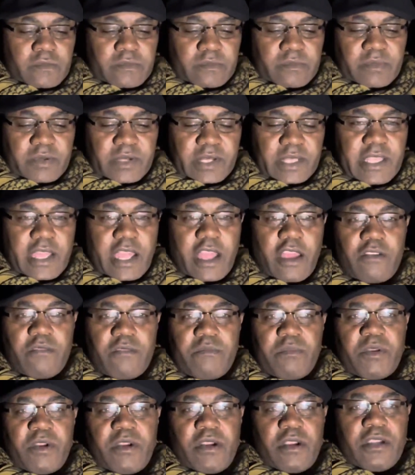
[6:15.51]
put it down,
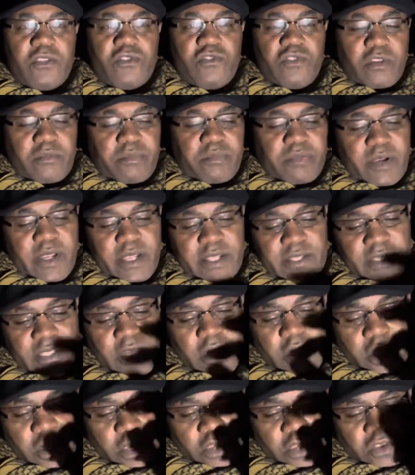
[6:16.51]
put it on a drill press,
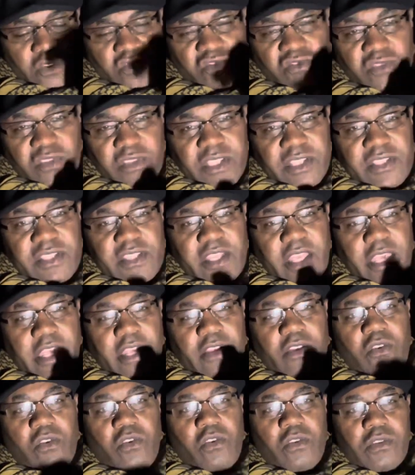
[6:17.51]
drilled a second
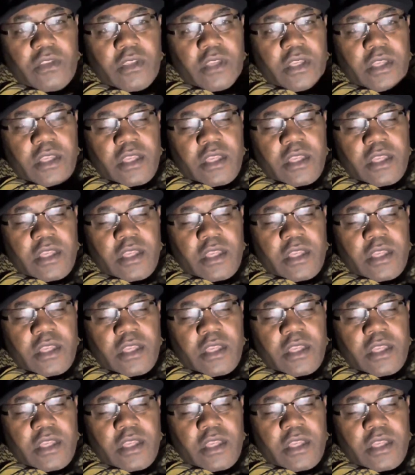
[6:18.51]
hole.